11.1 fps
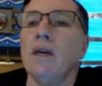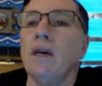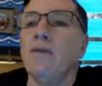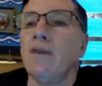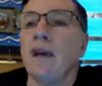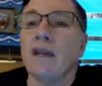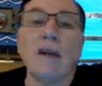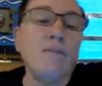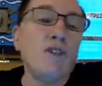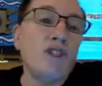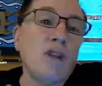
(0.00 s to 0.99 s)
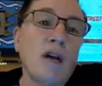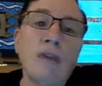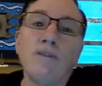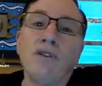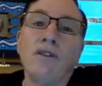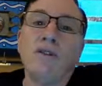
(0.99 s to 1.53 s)
In fact,
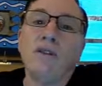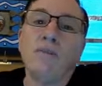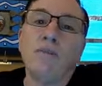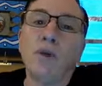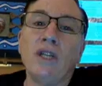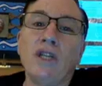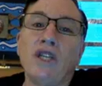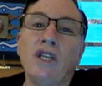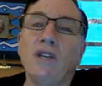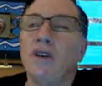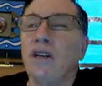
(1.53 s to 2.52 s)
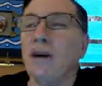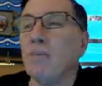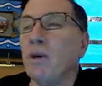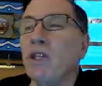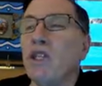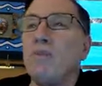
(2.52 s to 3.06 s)
I'm preaching, or not
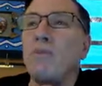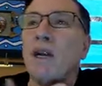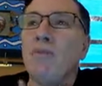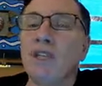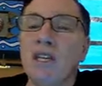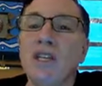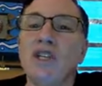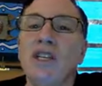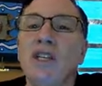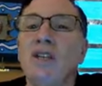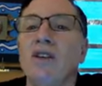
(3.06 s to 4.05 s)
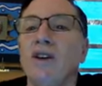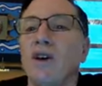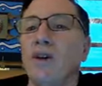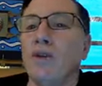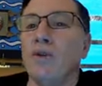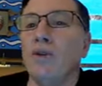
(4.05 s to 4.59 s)
preaching, but I'm teaching
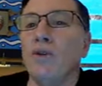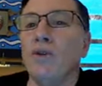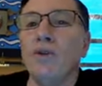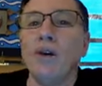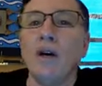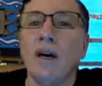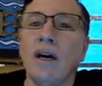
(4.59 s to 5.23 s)
through